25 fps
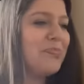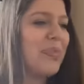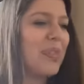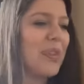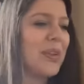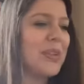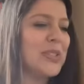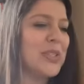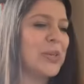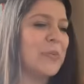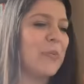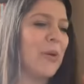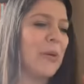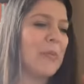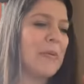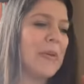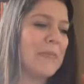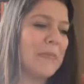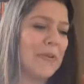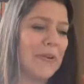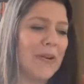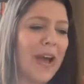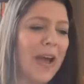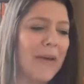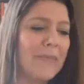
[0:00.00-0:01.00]
I see more
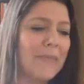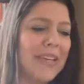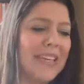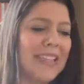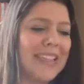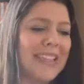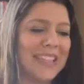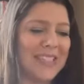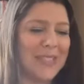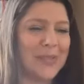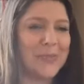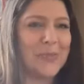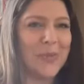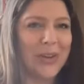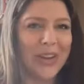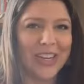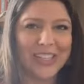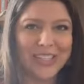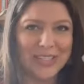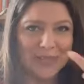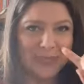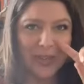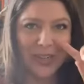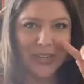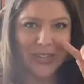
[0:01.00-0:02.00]
people coming. This
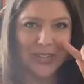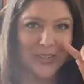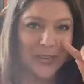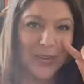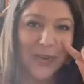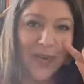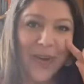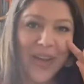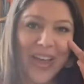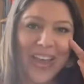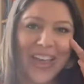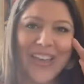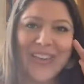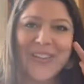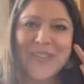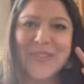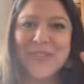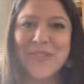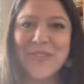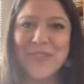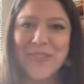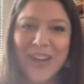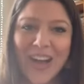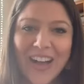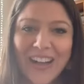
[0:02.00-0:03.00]
brings me joy.
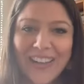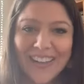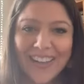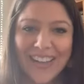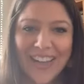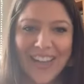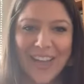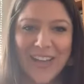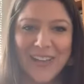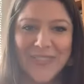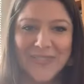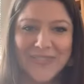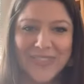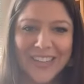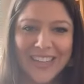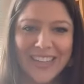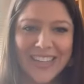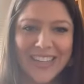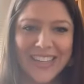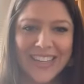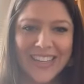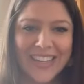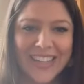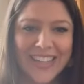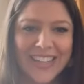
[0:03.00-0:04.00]
Welcome.
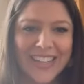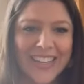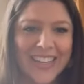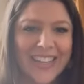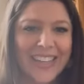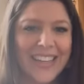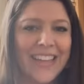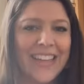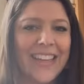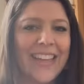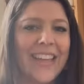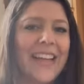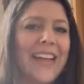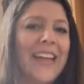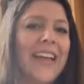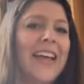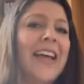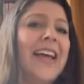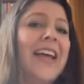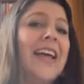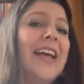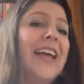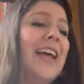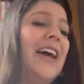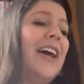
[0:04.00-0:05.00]

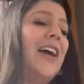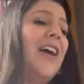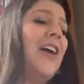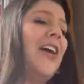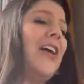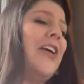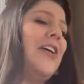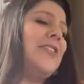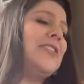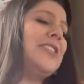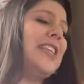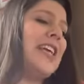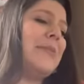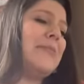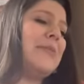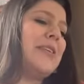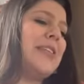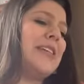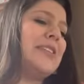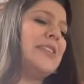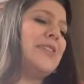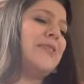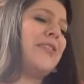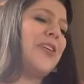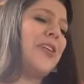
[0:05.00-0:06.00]
Oh, Debbie,
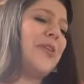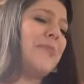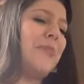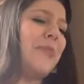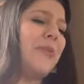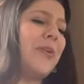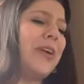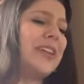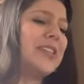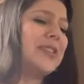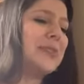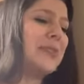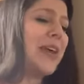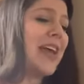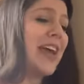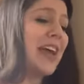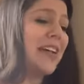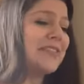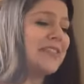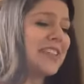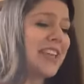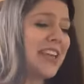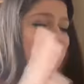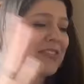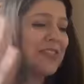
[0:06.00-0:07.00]
that's a fair point. Do we
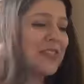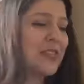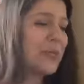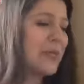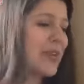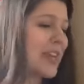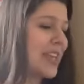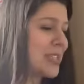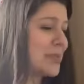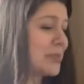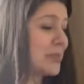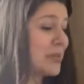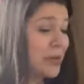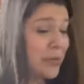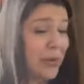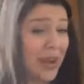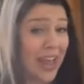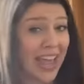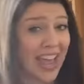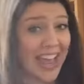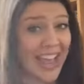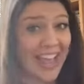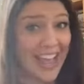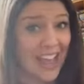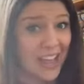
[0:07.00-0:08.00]
have to count the weeks? We don't
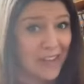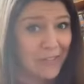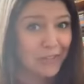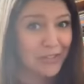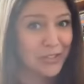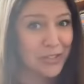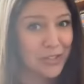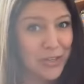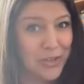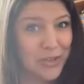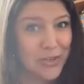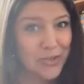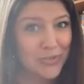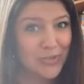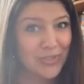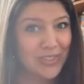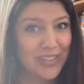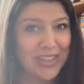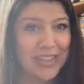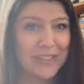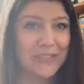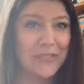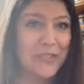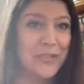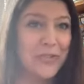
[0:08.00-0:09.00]
have to.
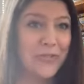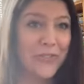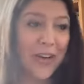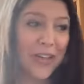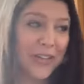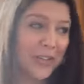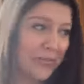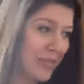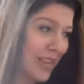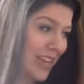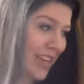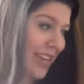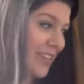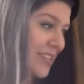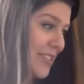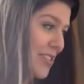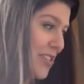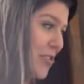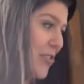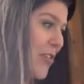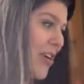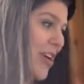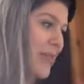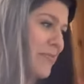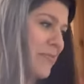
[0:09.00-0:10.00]
If you follow me on
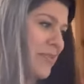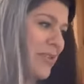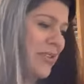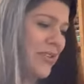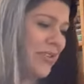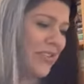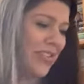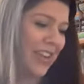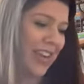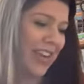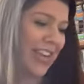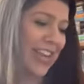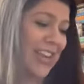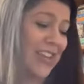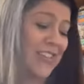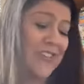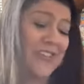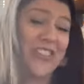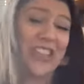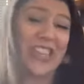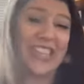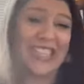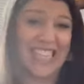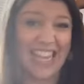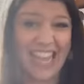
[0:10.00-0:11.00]
Instagram, you know that I
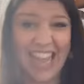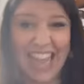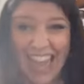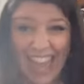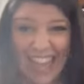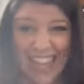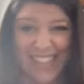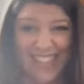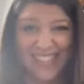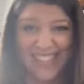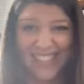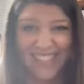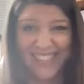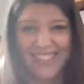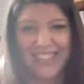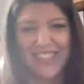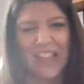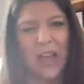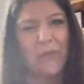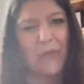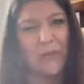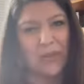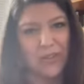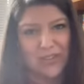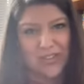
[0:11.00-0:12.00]
count the days.
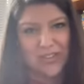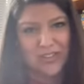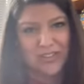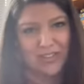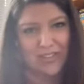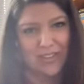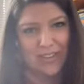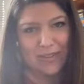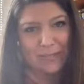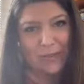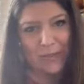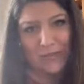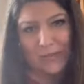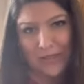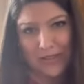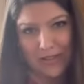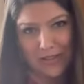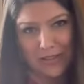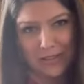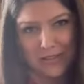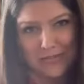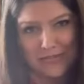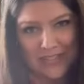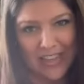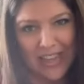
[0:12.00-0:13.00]
I won't share that number with
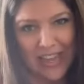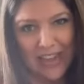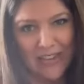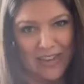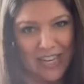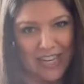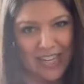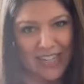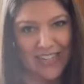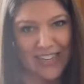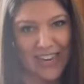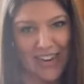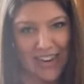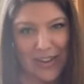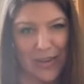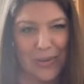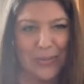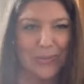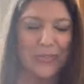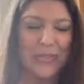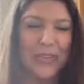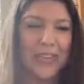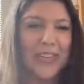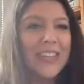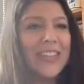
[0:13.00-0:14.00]
you if the counting is not
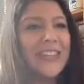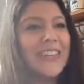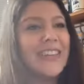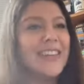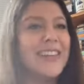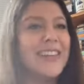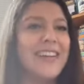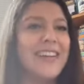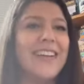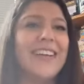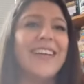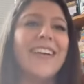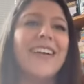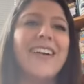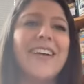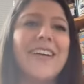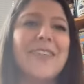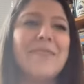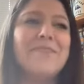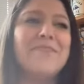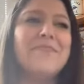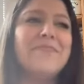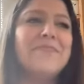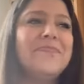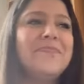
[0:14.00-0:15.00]
helpful.
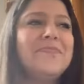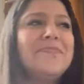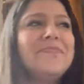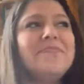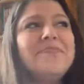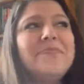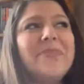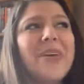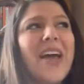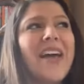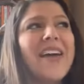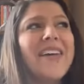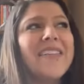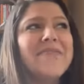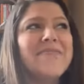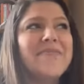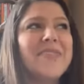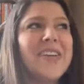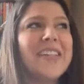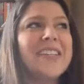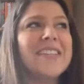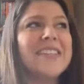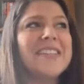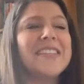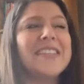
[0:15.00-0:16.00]
But
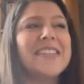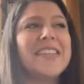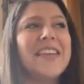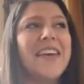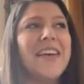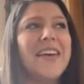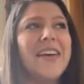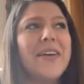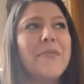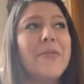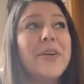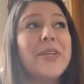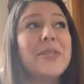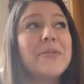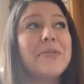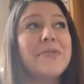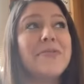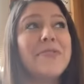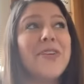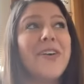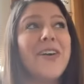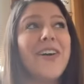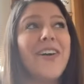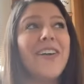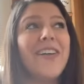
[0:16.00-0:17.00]
it makes me
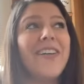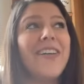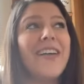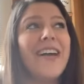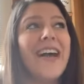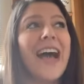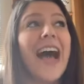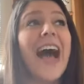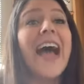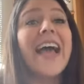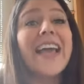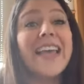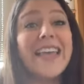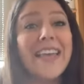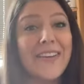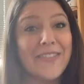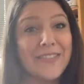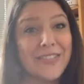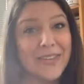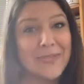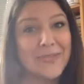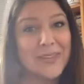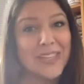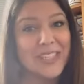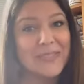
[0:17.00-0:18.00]
feel, I count
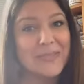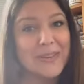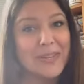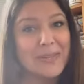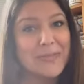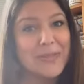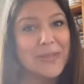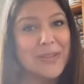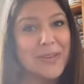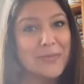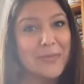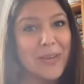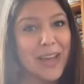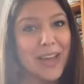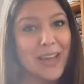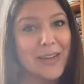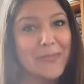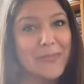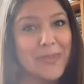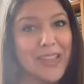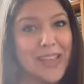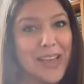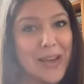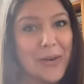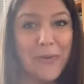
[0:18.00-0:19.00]
them because it makes me look back and
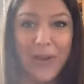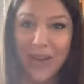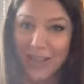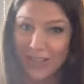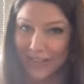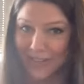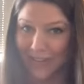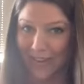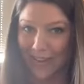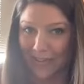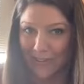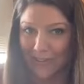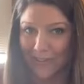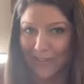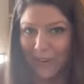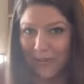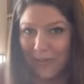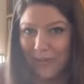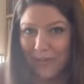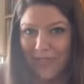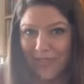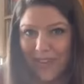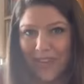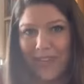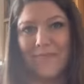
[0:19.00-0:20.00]
be like, wow, look at how far
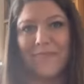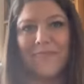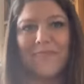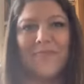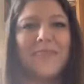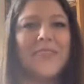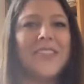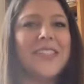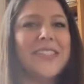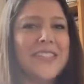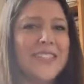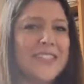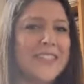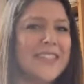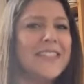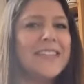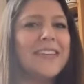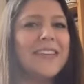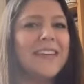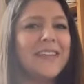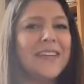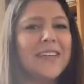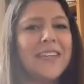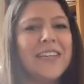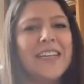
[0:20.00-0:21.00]
we've come. This is
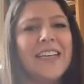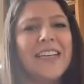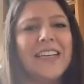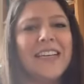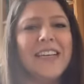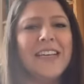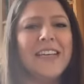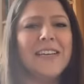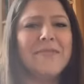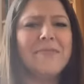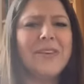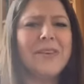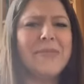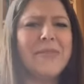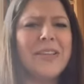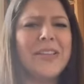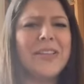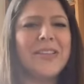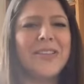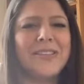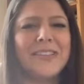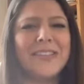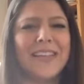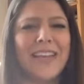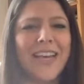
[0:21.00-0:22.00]
maybe a
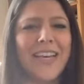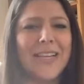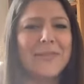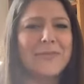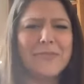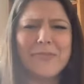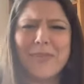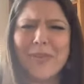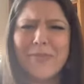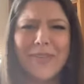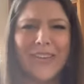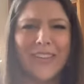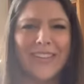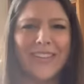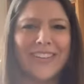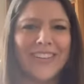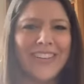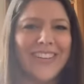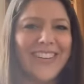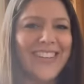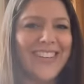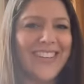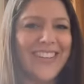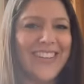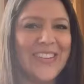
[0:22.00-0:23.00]
little sad, but maybe a little
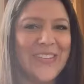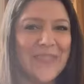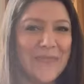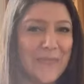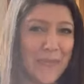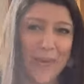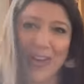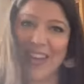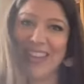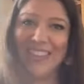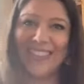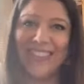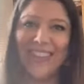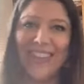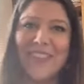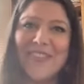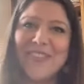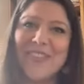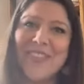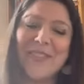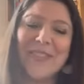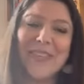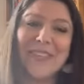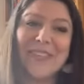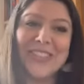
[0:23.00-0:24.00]
impressive
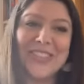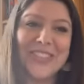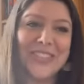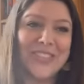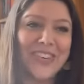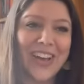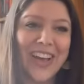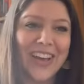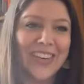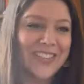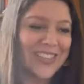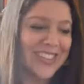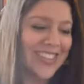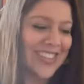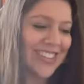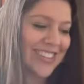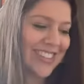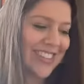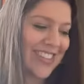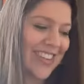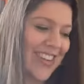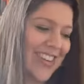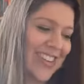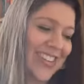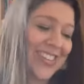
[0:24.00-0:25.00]
that we've survived this
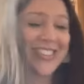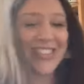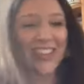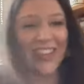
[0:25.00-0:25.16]
long.